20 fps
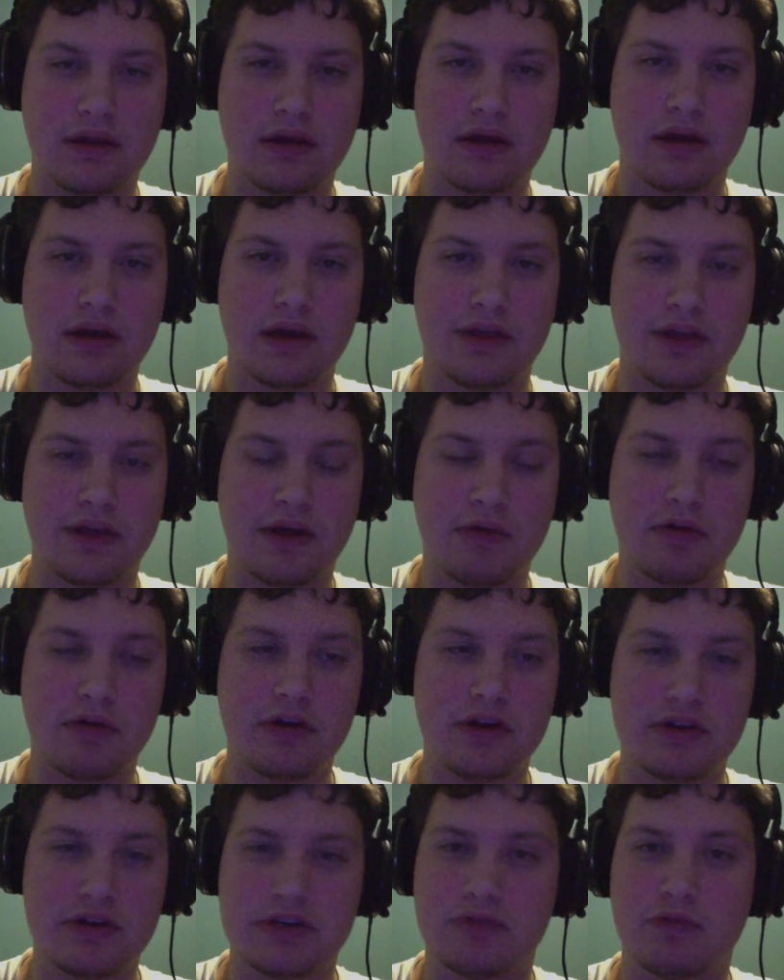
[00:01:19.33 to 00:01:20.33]
if I were
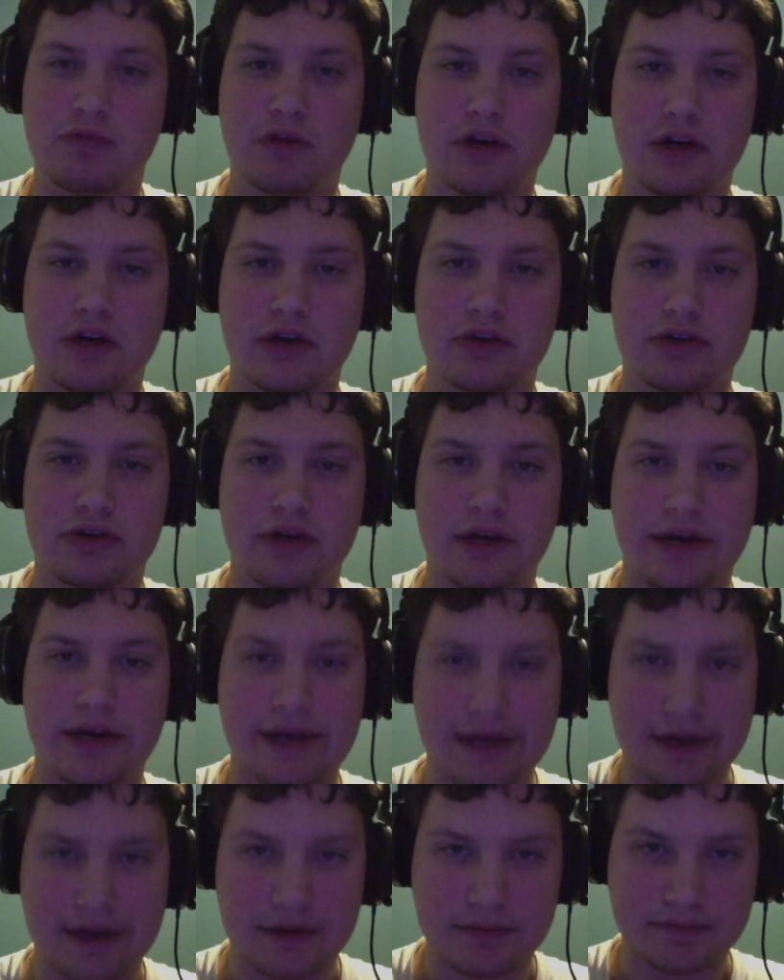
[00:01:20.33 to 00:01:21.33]
using Windows right
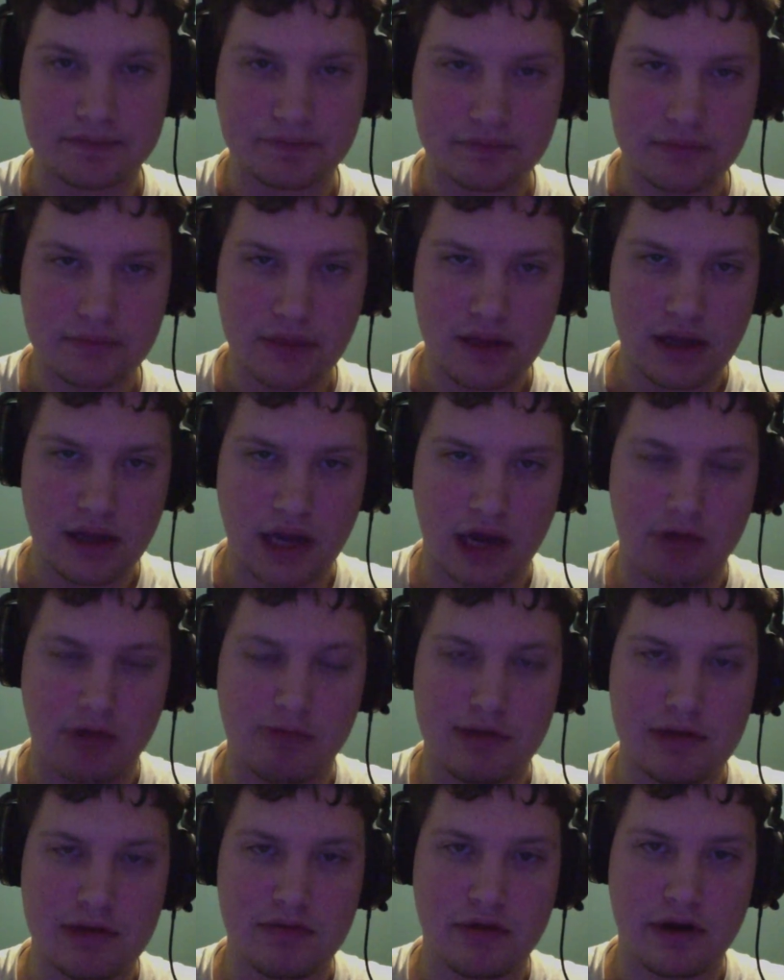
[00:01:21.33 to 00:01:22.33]
now, I would
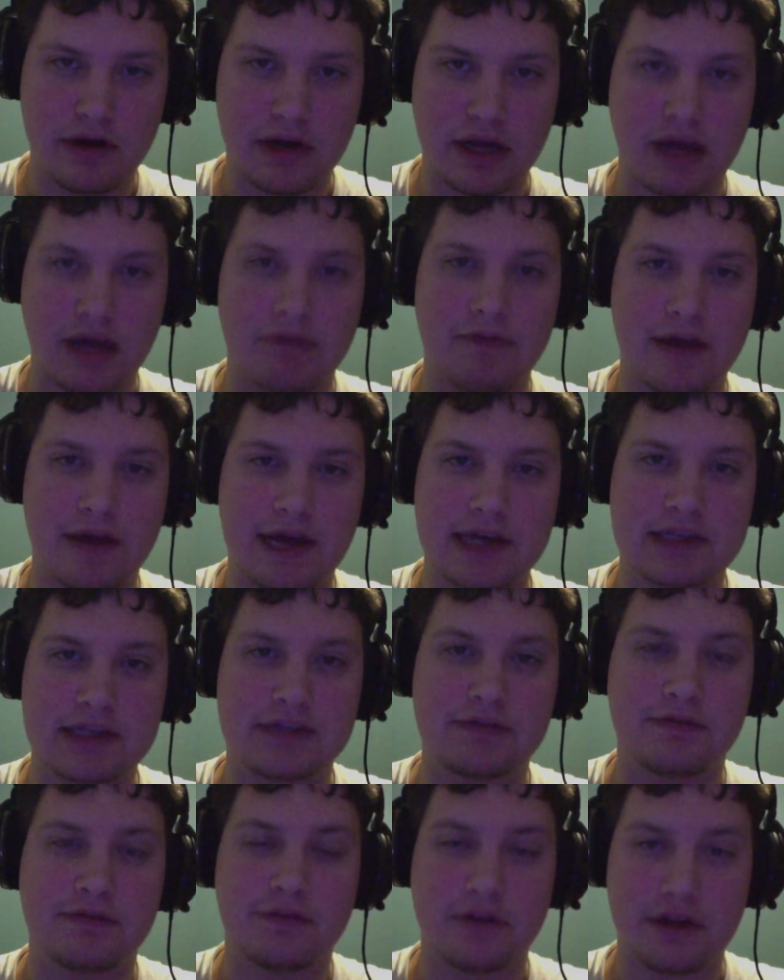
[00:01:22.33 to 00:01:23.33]
be running Avast
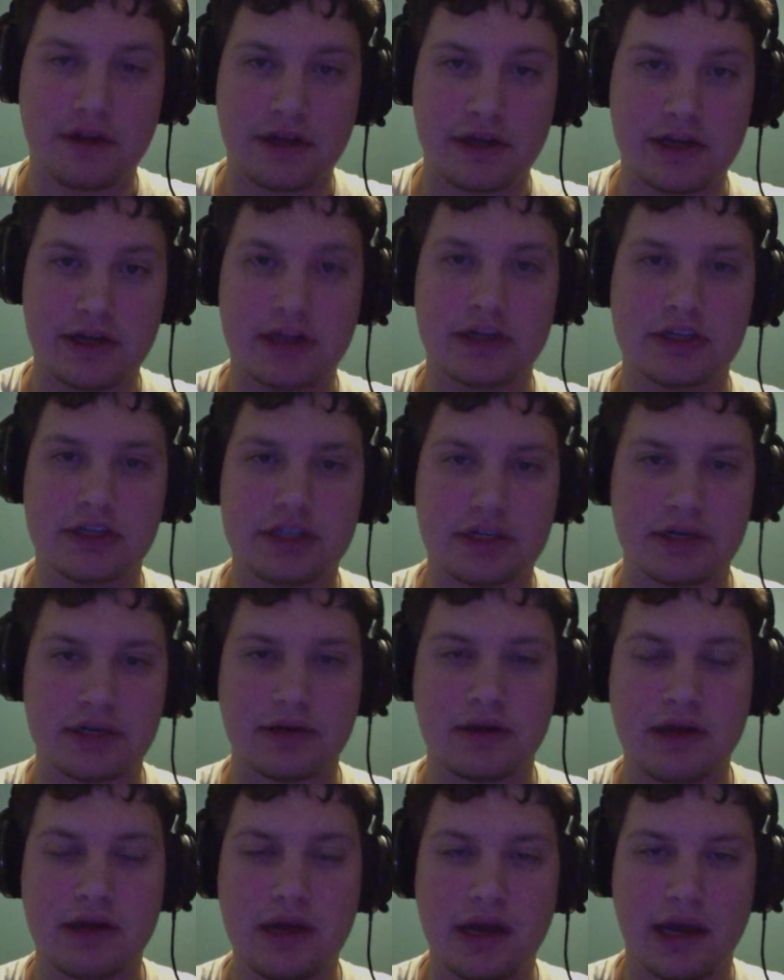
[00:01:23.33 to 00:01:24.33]
Free Edition,
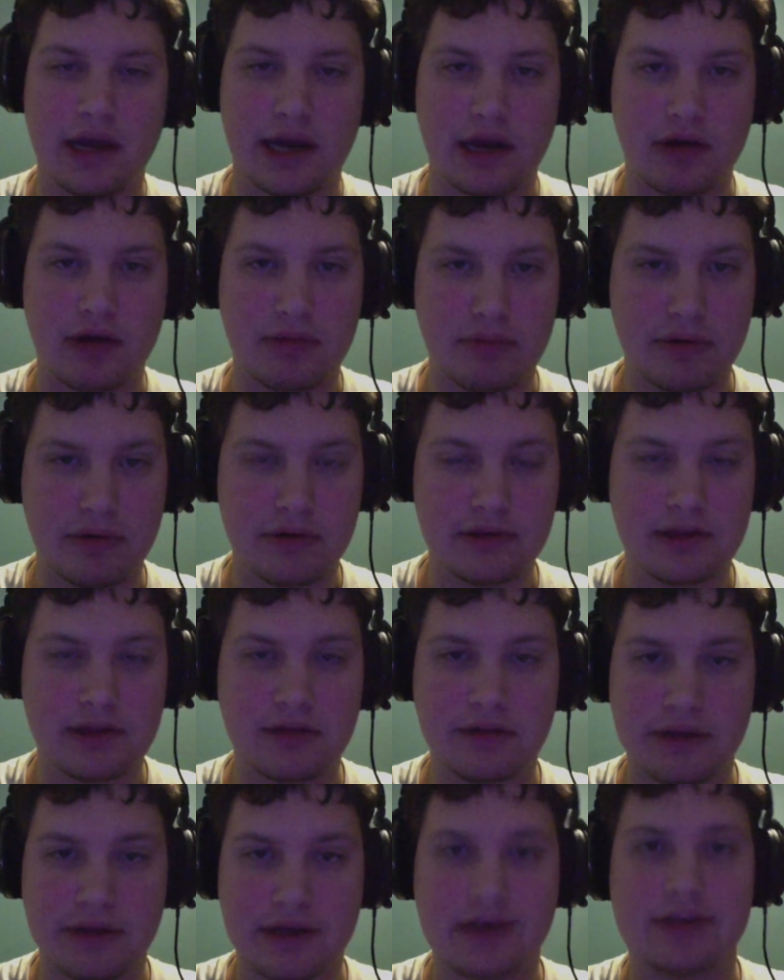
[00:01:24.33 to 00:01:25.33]
and I will put the
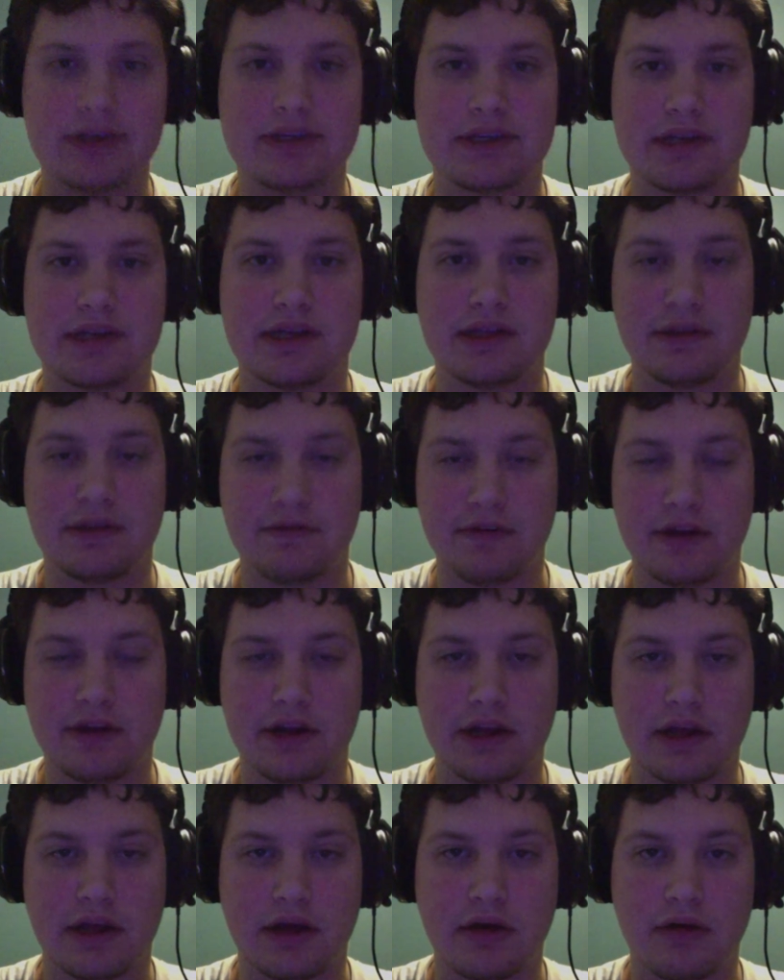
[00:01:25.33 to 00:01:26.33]
links in the
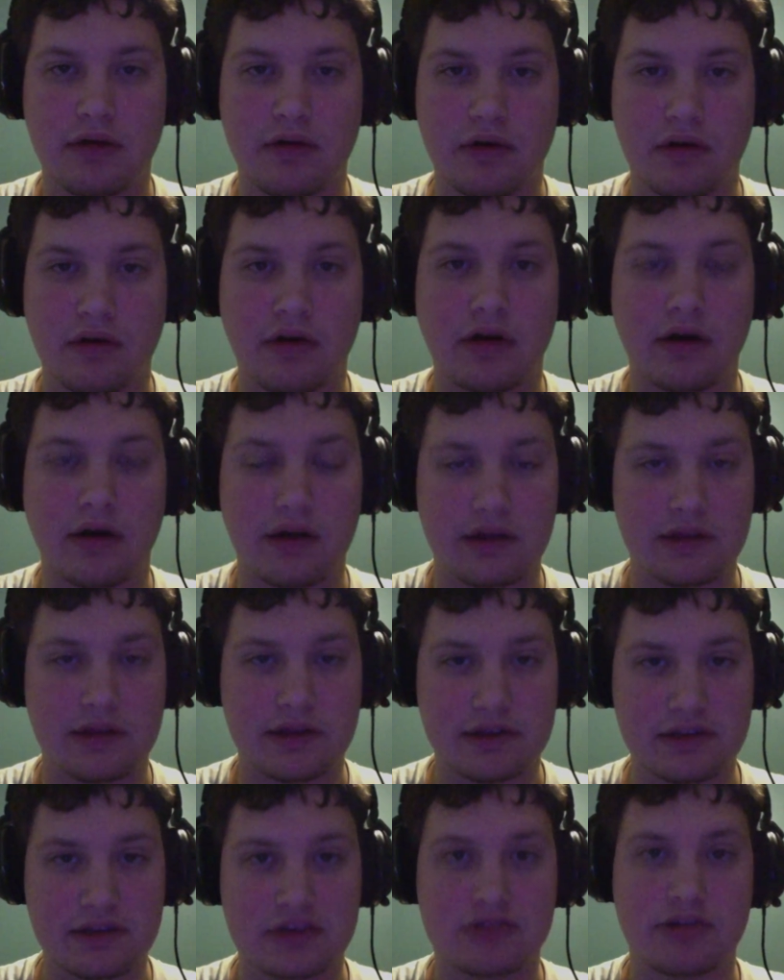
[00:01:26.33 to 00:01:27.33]
video or in the
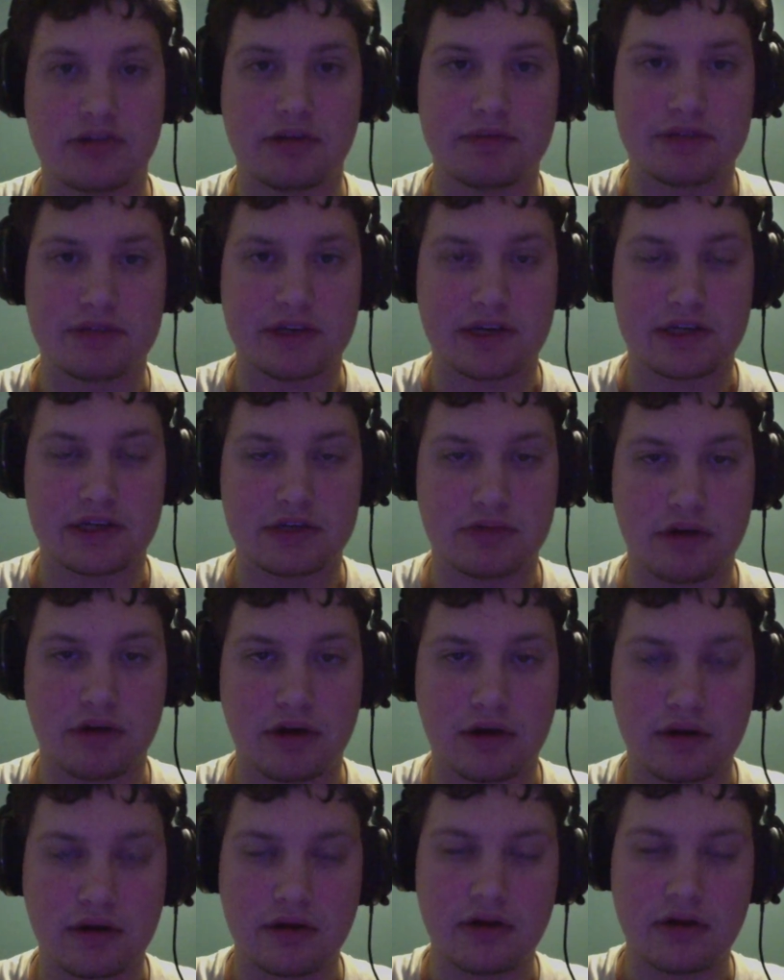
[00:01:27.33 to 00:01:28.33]
description as well